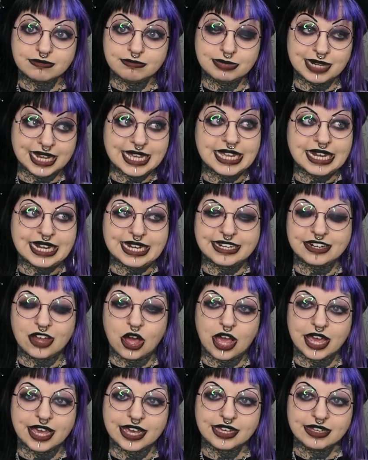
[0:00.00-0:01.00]
blatantly
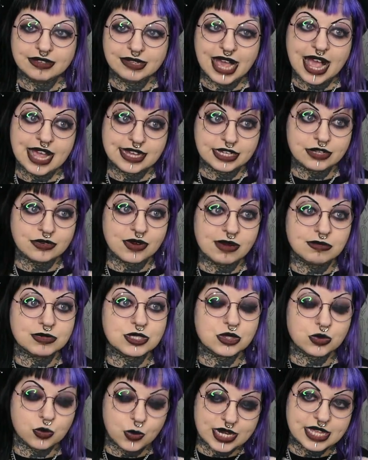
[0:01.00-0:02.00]
lying, hanging around
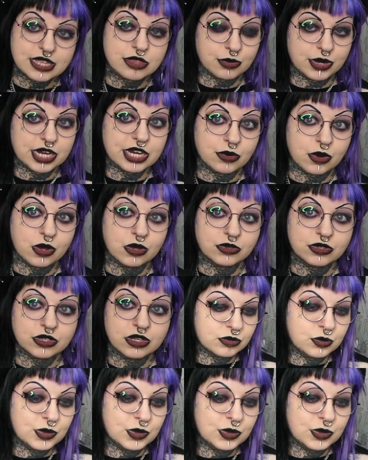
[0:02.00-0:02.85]
with a 23-year-old.